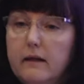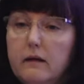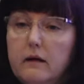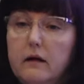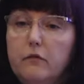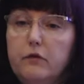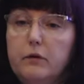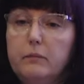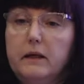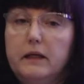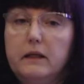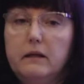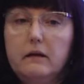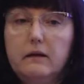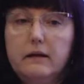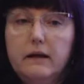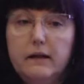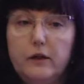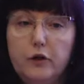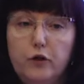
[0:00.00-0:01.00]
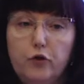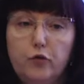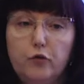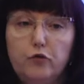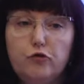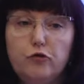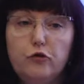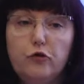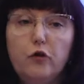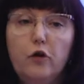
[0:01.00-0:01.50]
is the governmental
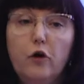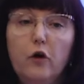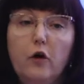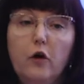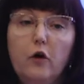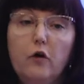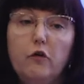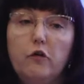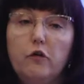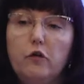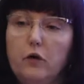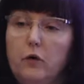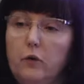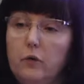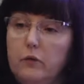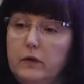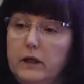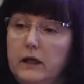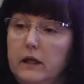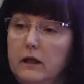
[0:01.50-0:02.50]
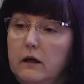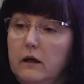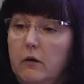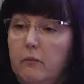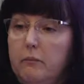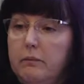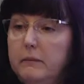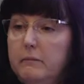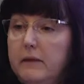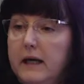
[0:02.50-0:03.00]
institution. So they
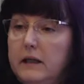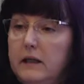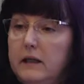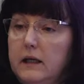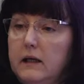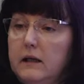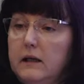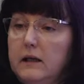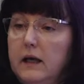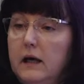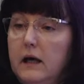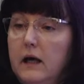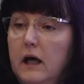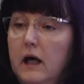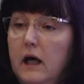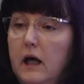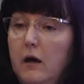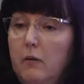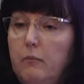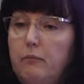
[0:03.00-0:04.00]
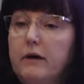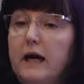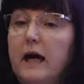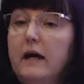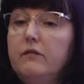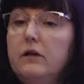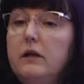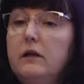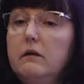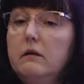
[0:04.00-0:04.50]
complementing the
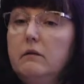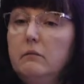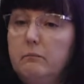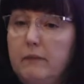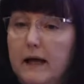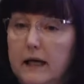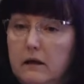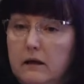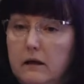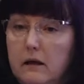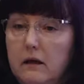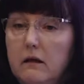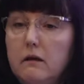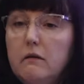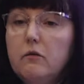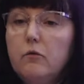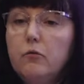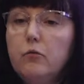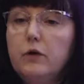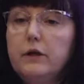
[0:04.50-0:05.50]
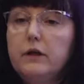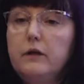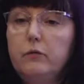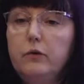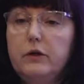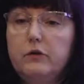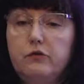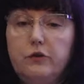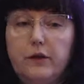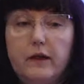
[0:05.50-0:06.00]
private banking, what,
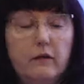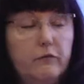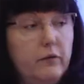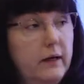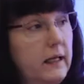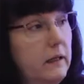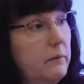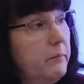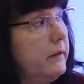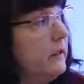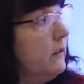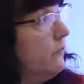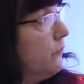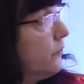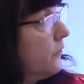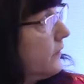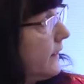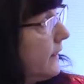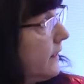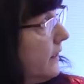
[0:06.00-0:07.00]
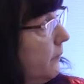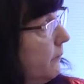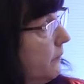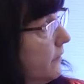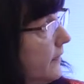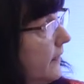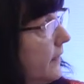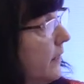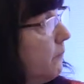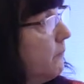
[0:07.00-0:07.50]
which is available. For
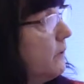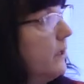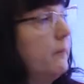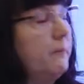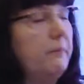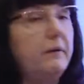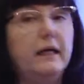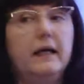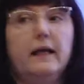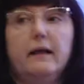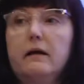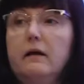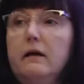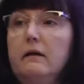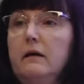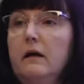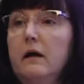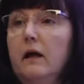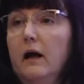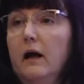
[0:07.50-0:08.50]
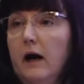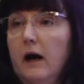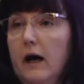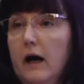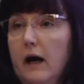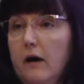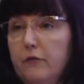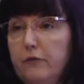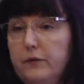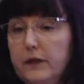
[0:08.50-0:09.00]
example, some companies can
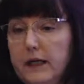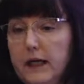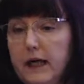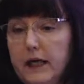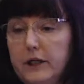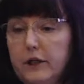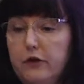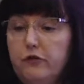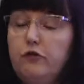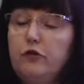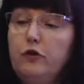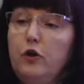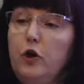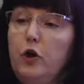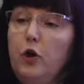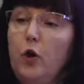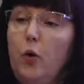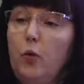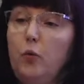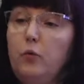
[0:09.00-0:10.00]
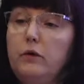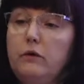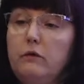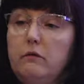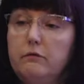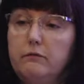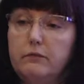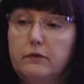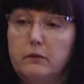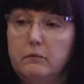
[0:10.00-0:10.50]
have the additional loan
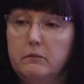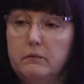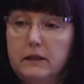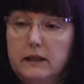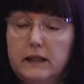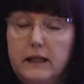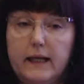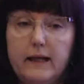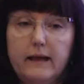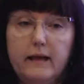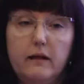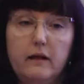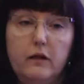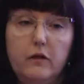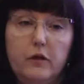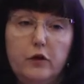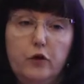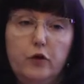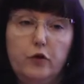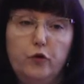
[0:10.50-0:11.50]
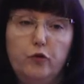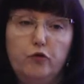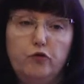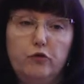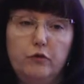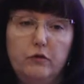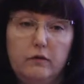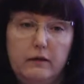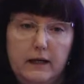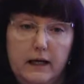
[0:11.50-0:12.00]
from uh, this
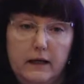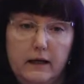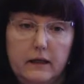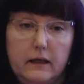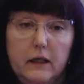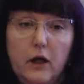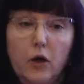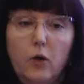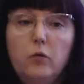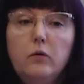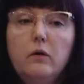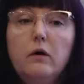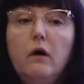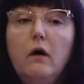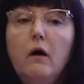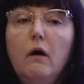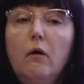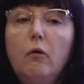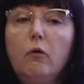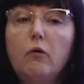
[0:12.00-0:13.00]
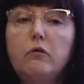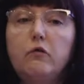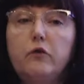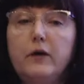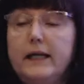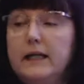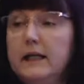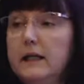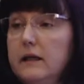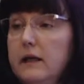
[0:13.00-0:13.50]
institution, direct loan or
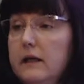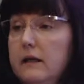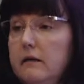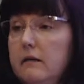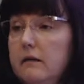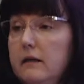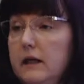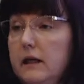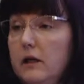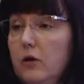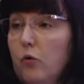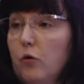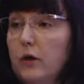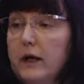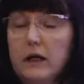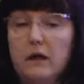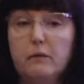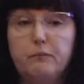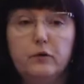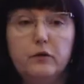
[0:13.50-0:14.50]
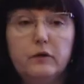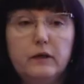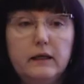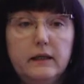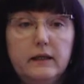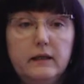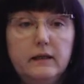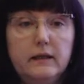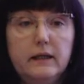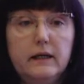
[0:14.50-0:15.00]
credit guarantee or export
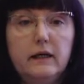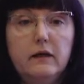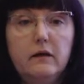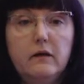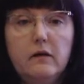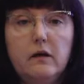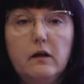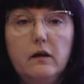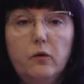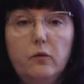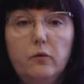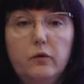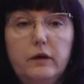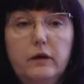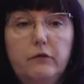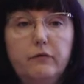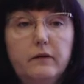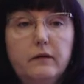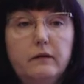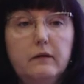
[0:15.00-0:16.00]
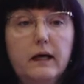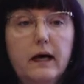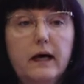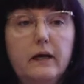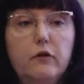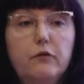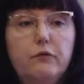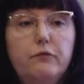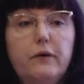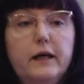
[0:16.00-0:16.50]
guarantee, so different
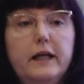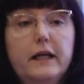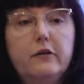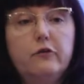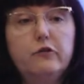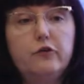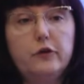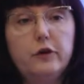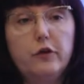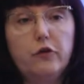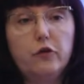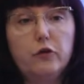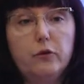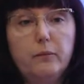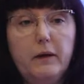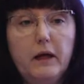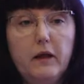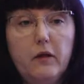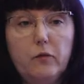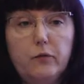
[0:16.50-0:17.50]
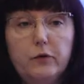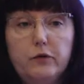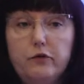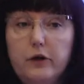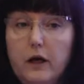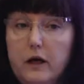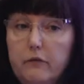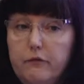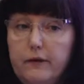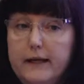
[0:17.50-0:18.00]
kind of financial instruments which
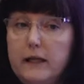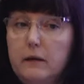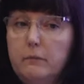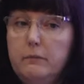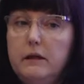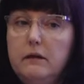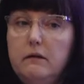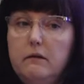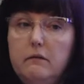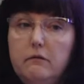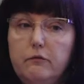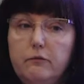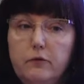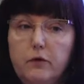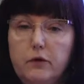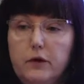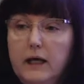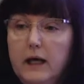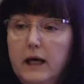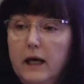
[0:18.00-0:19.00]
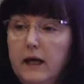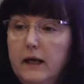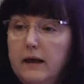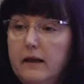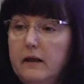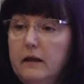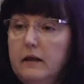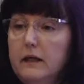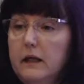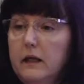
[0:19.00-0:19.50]
are available for
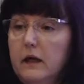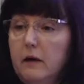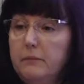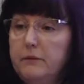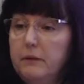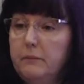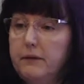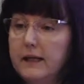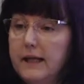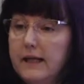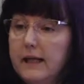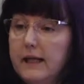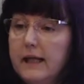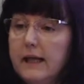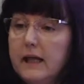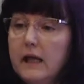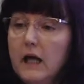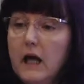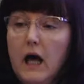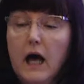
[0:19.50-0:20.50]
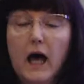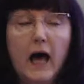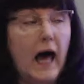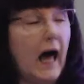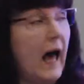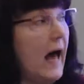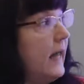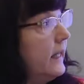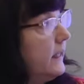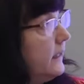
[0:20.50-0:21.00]
setting up the business.
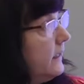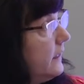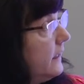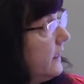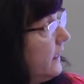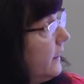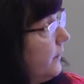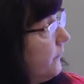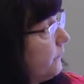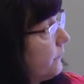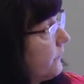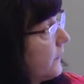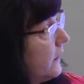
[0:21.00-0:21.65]
And uh,